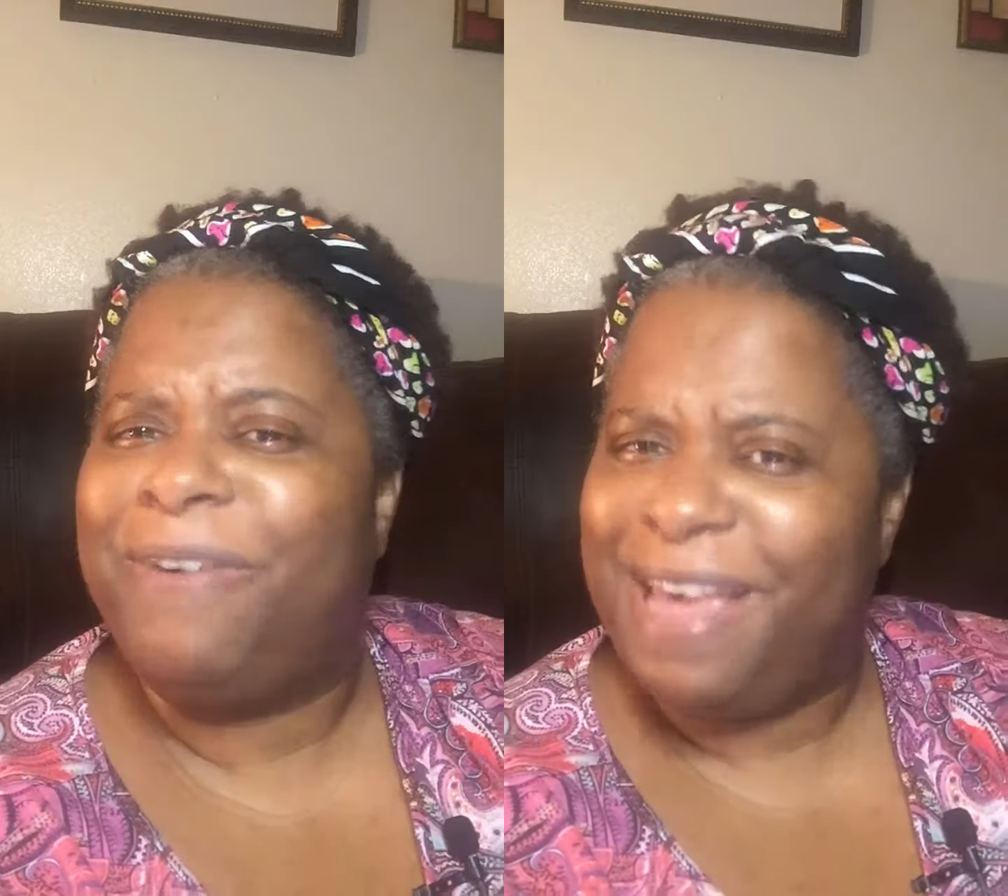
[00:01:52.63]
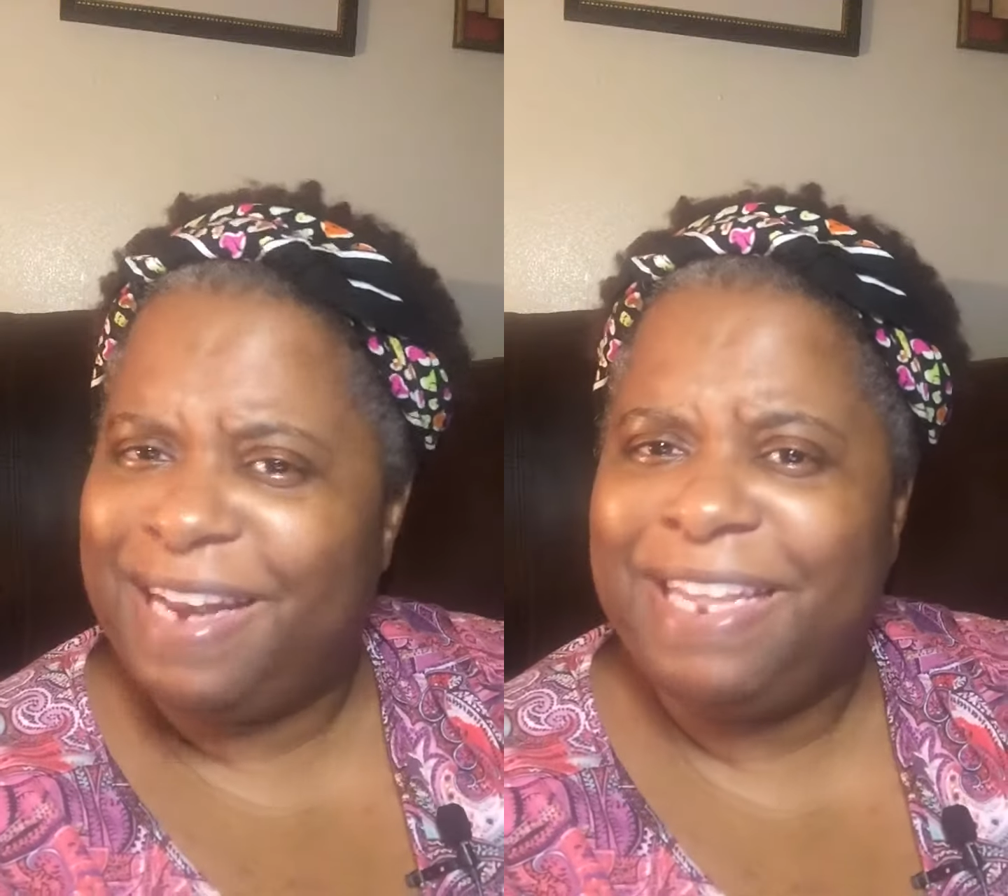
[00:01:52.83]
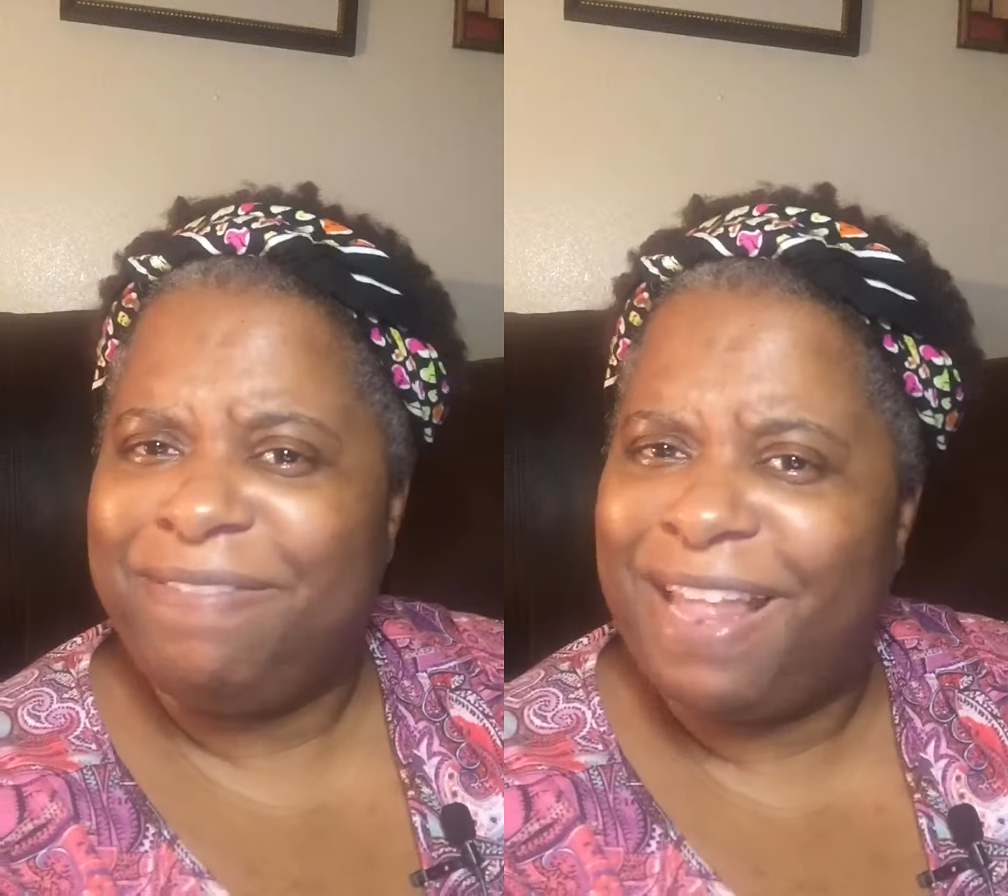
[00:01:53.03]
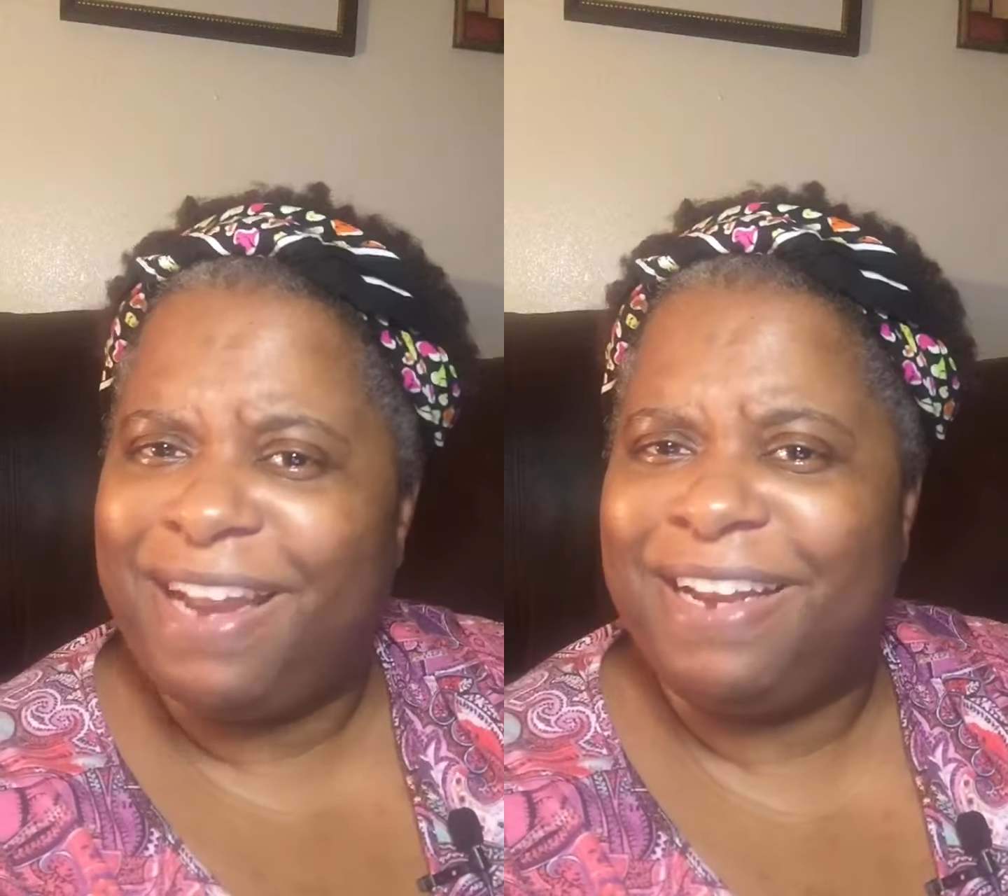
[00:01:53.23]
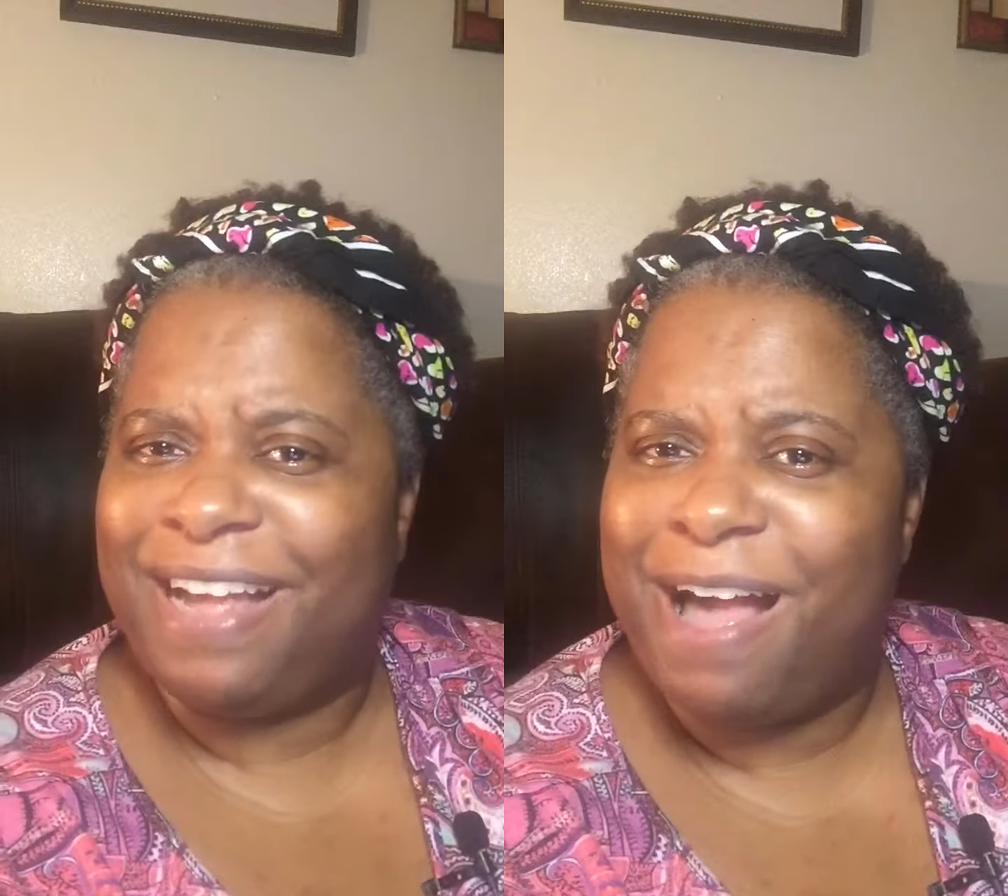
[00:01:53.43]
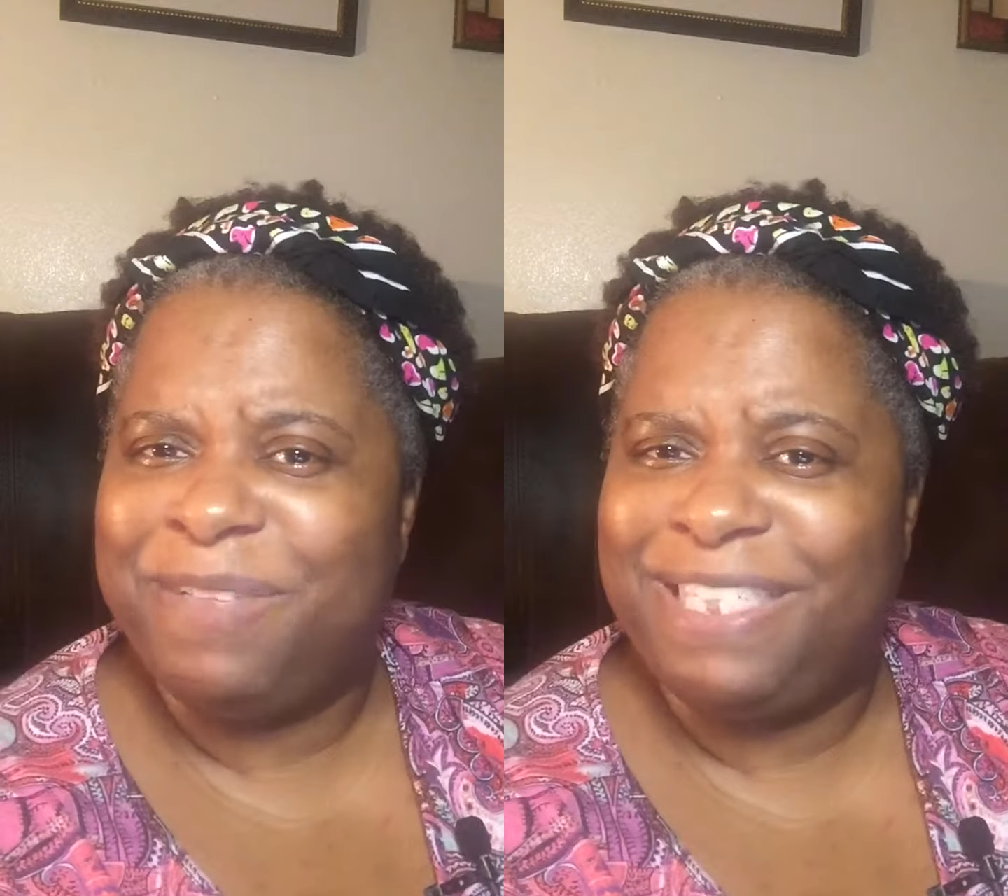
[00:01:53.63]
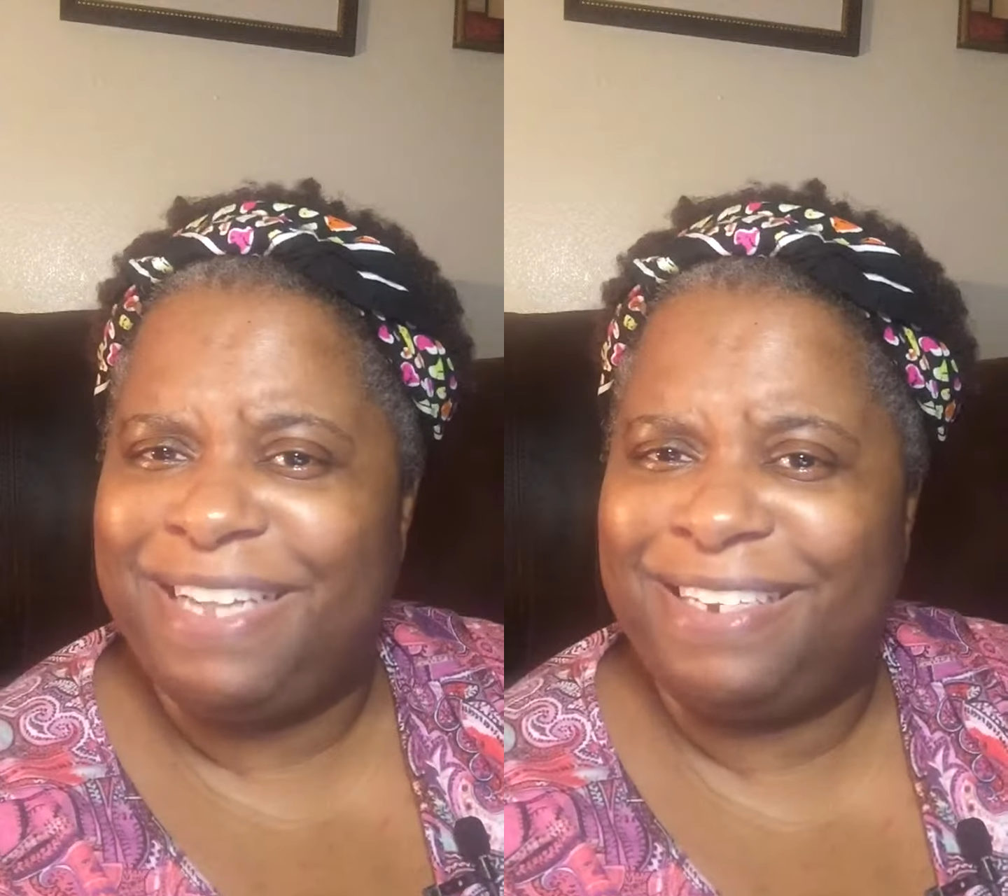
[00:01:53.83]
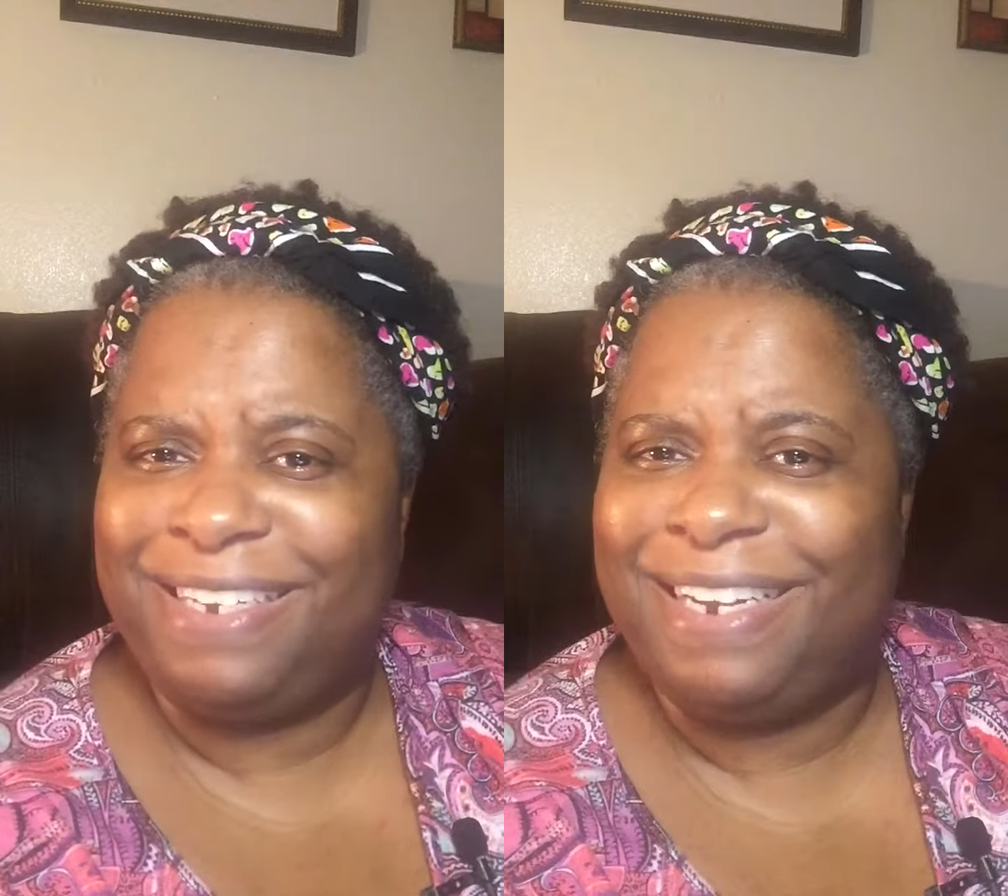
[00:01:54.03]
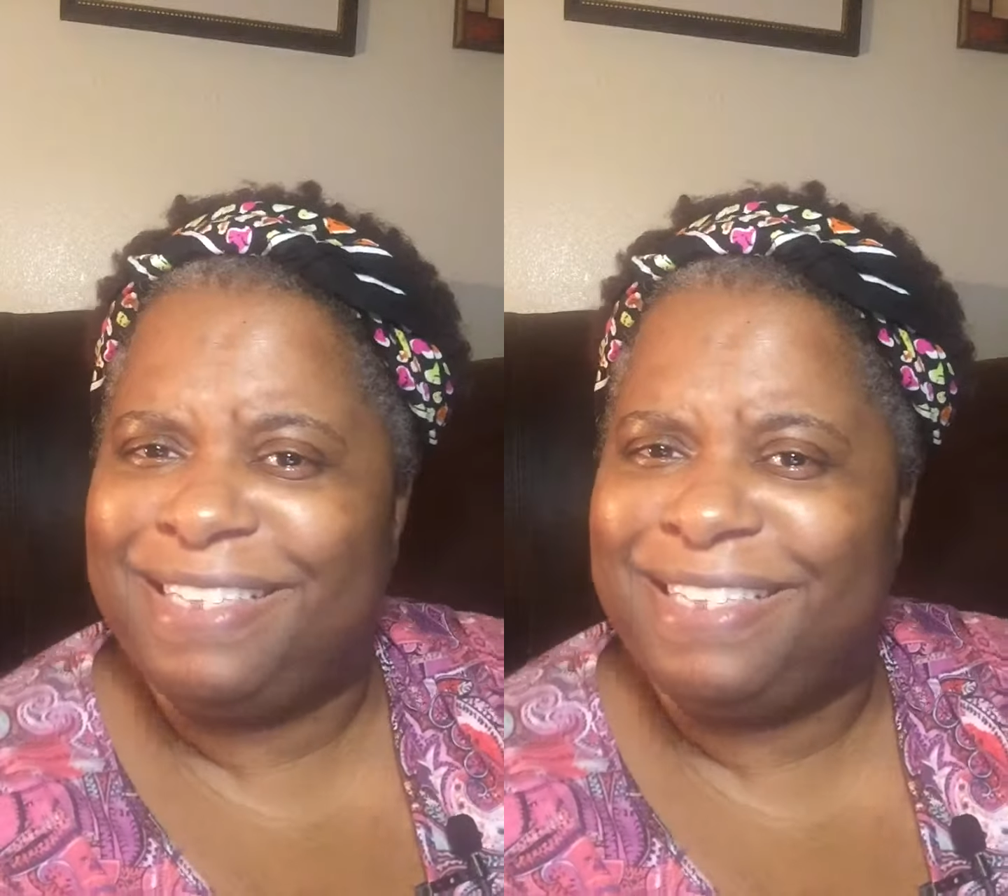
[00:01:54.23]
go ahead and leave that in the comment section.